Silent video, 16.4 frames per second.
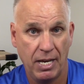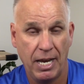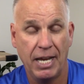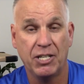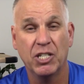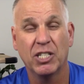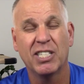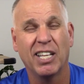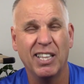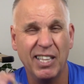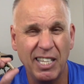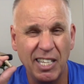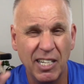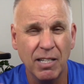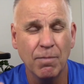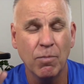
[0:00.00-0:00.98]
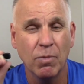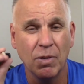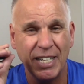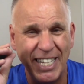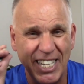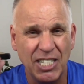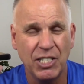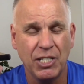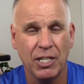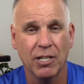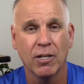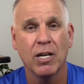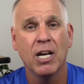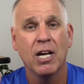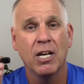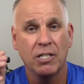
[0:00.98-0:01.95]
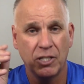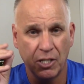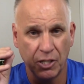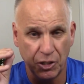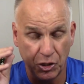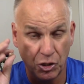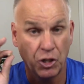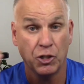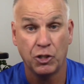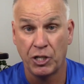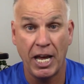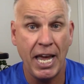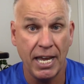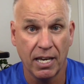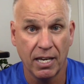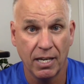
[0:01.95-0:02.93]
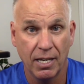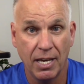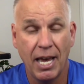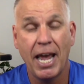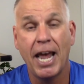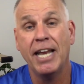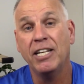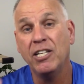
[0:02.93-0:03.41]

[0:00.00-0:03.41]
It's just a little easier to take, and